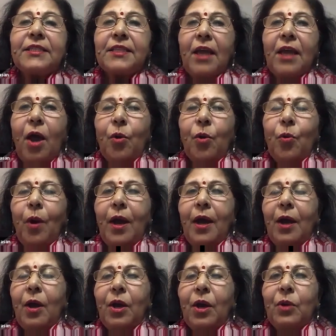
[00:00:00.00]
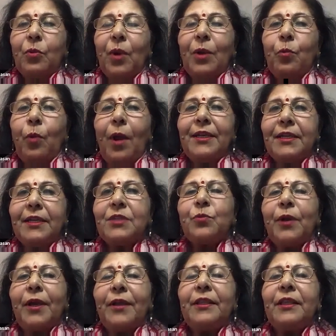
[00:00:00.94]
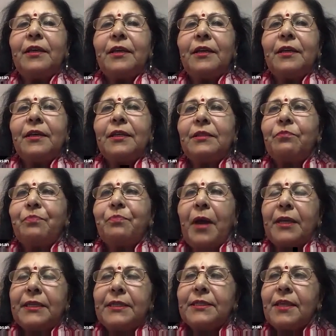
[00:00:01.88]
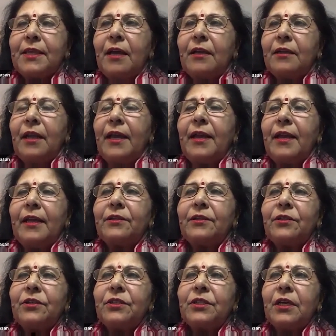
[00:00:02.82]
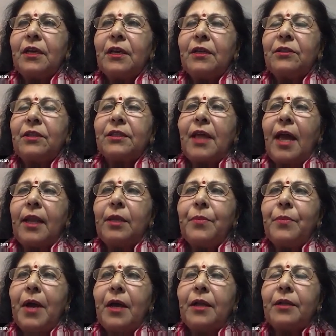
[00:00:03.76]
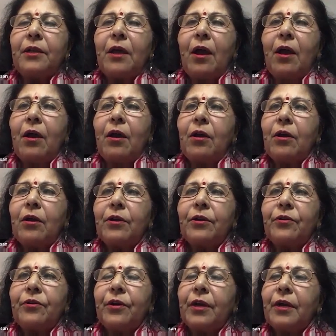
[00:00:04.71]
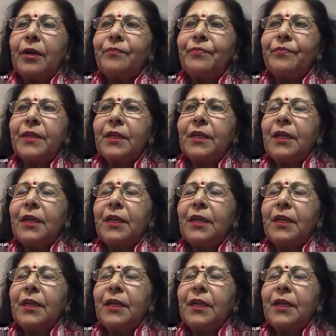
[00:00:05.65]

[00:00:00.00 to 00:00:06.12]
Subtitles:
So one wonders whether Pakistan and the Taliban are